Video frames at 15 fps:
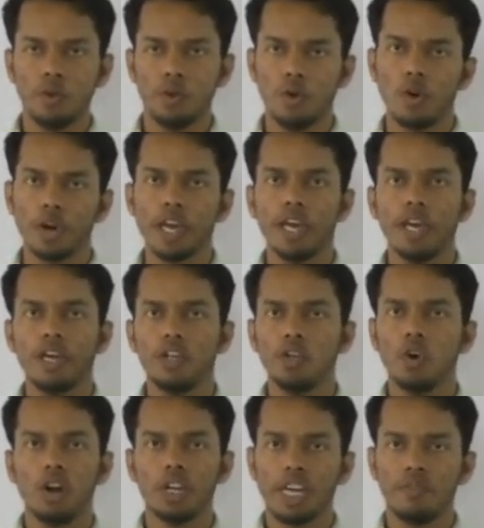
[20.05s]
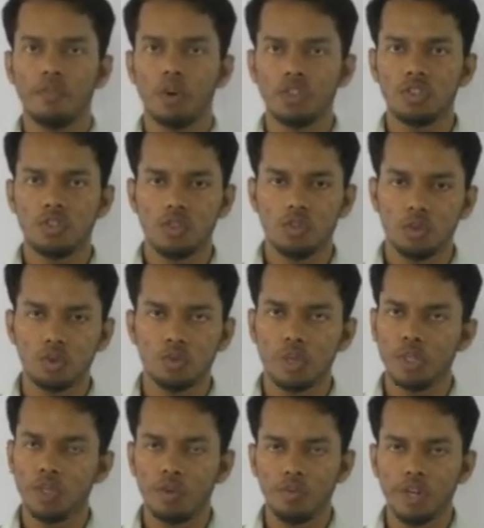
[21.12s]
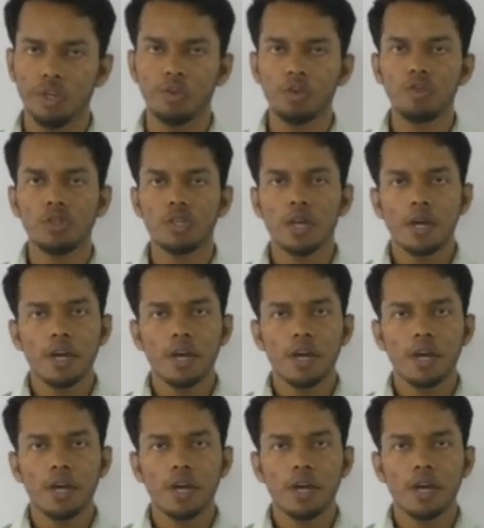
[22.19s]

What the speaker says: Okay, you all can watch those videos.